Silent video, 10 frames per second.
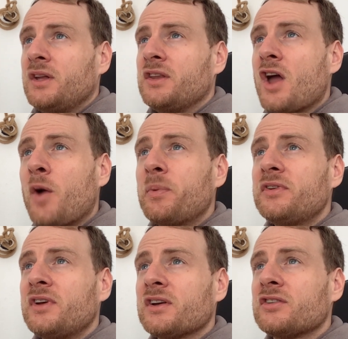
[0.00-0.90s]
The upper
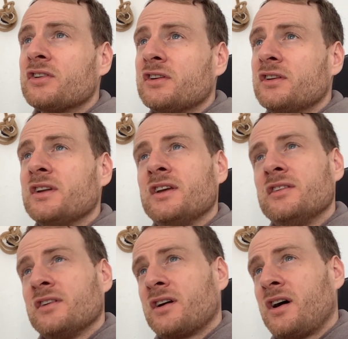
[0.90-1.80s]
section is
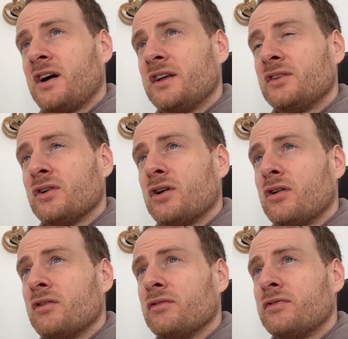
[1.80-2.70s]
a kind
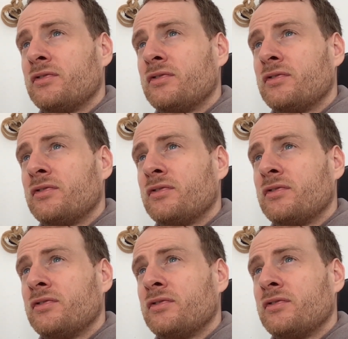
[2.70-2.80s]
of